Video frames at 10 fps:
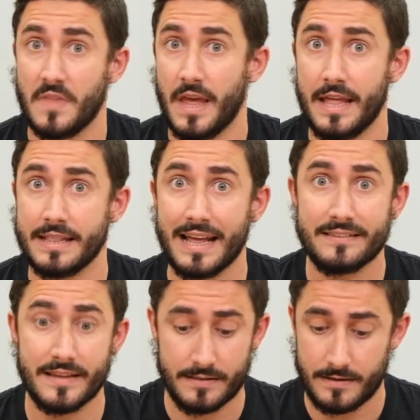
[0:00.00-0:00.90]
And that's
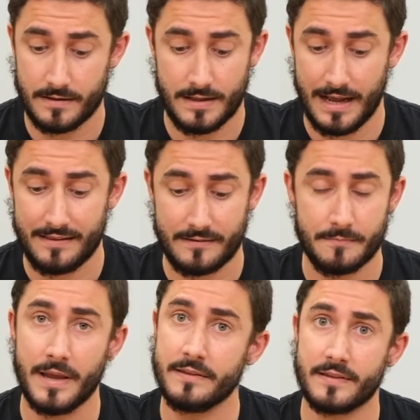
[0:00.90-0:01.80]
it. That's
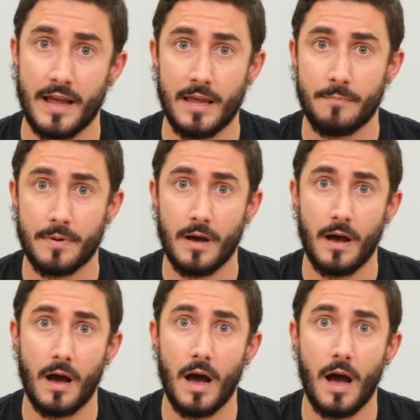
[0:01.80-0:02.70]
Mazescape.
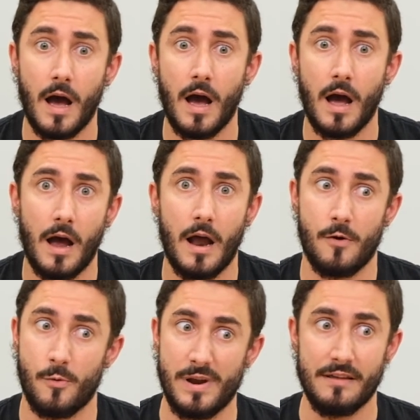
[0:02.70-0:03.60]
Uh,
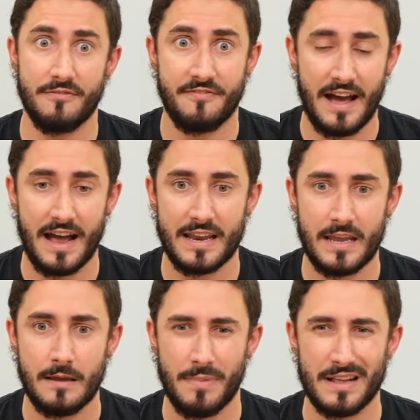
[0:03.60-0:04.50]
really
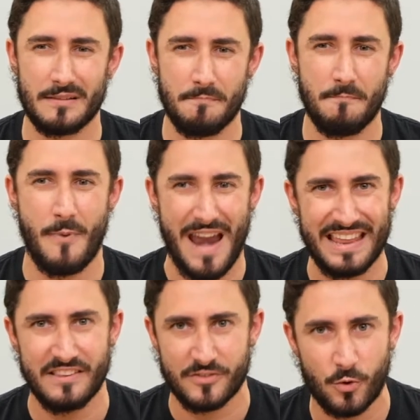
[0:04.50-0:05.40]
funny but
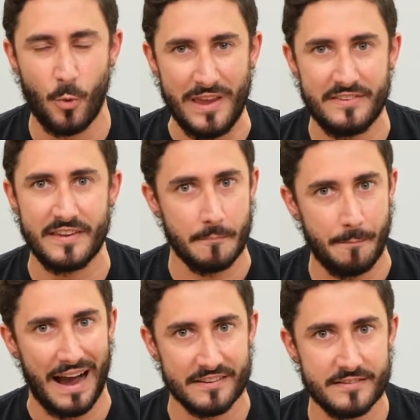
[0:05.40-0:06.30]
brain squeezing
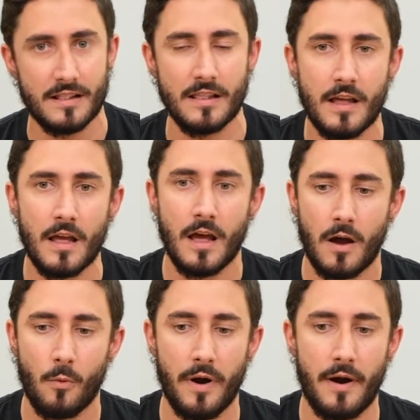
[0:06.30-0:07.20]
puzzle
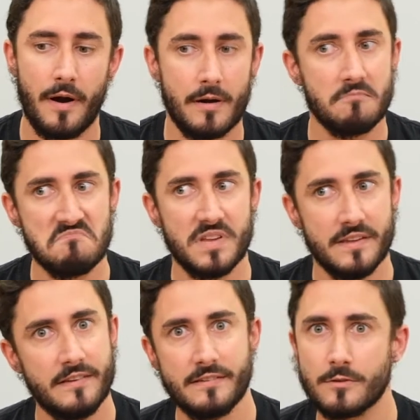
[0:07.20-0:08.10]
where
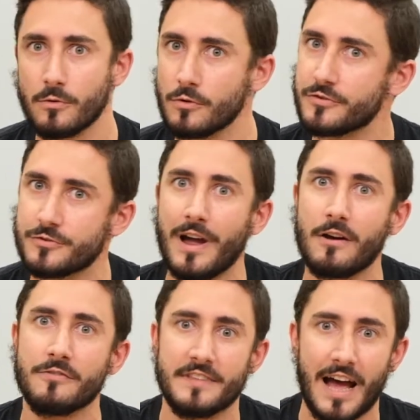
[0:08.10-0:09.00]
it's easy to lose track
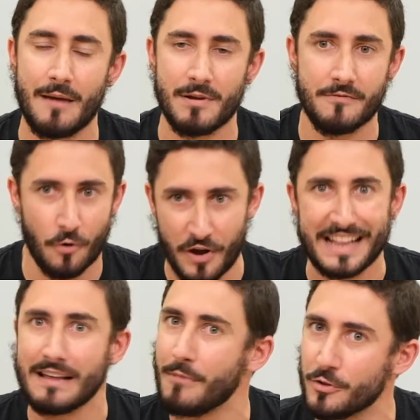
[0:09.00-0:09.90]
of time and
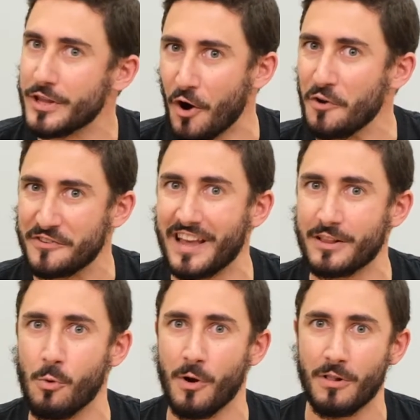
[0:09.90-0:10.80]
forget about the outside
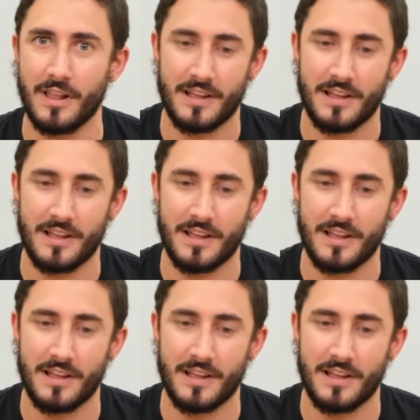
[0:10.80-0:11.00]
world.